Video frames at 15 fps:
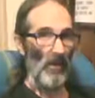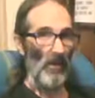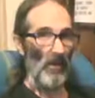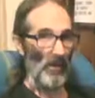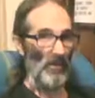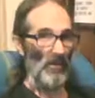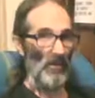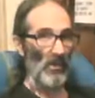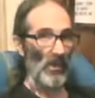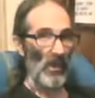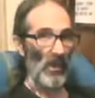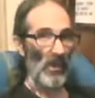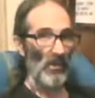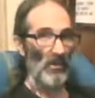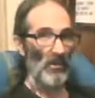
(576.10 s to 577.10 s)
wouldn't you go
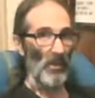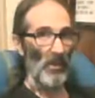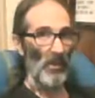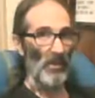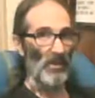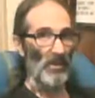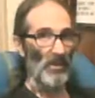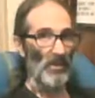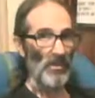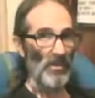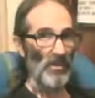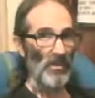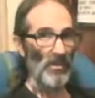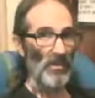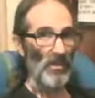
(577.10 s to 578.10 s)
ahead and push?
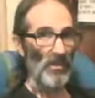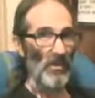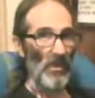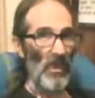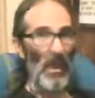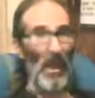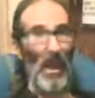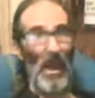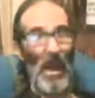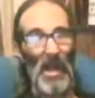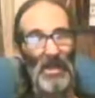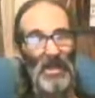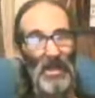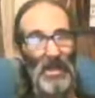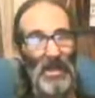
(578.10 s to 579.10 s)

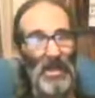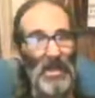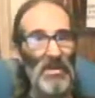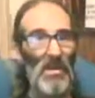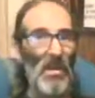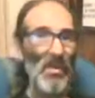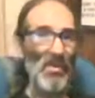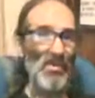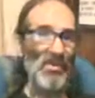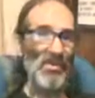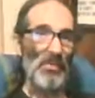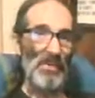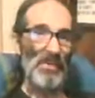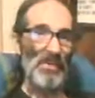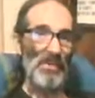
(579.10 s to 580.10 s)
I think he
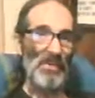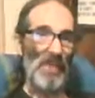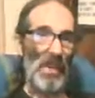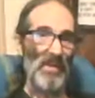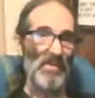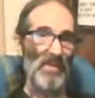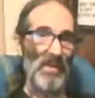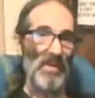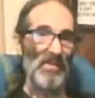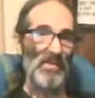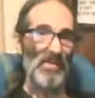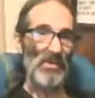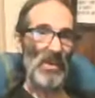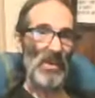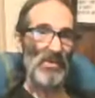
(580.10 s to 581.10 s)
knows what's in that
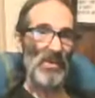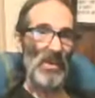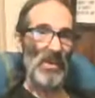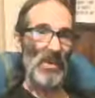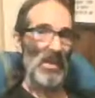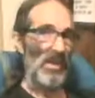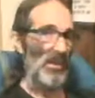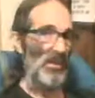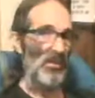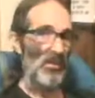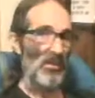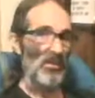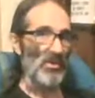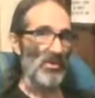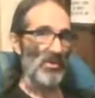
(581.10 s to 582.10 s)
transcript. He's
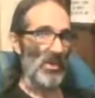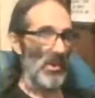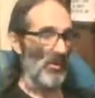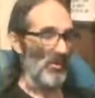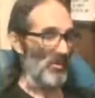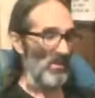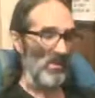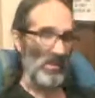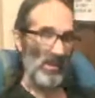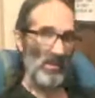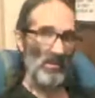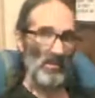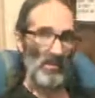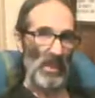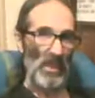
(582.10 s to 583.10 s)
pushing them to
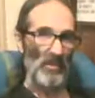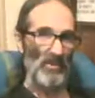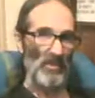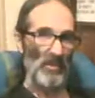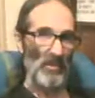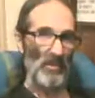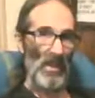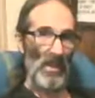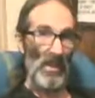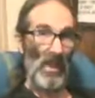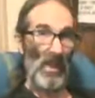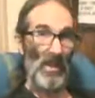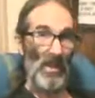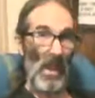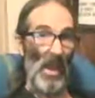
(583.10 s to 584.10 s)
impeach him.
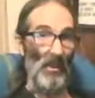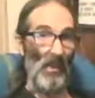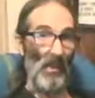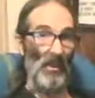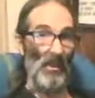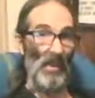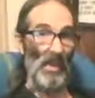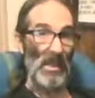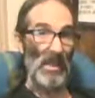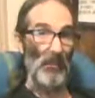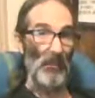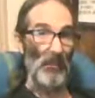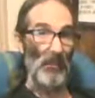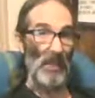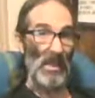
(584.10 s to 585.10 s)
And that way, when
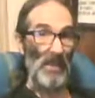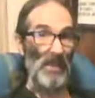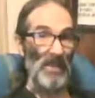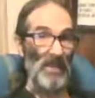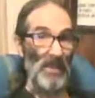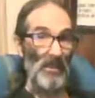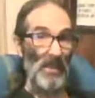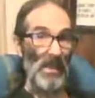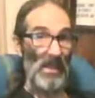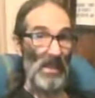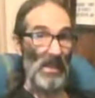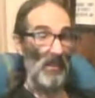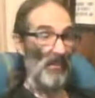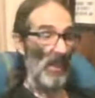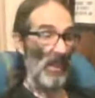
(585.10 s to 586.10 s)
he beats them
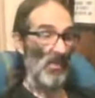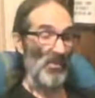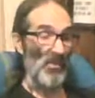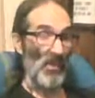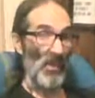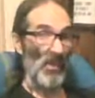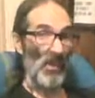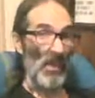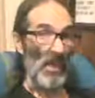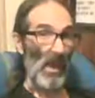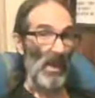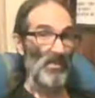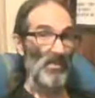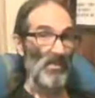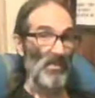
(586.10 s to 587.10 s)
again by throwing
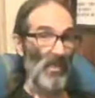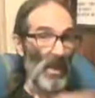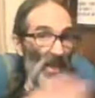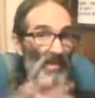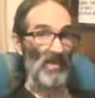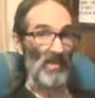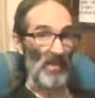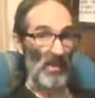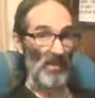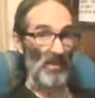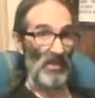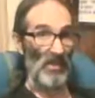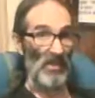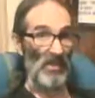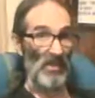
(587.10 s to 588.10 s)
out the
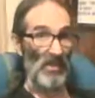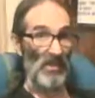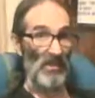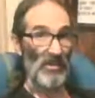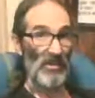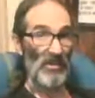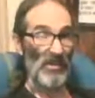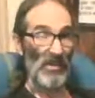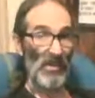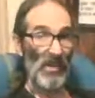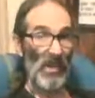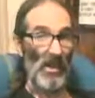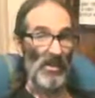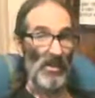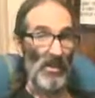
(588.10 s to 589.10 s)
transcript and it turns into a
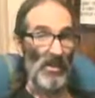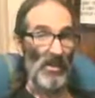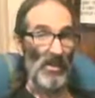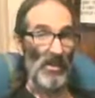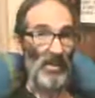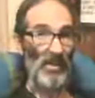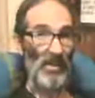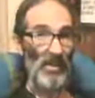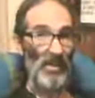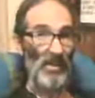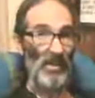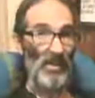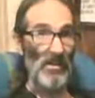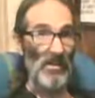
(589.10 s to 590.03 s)
nothing burger,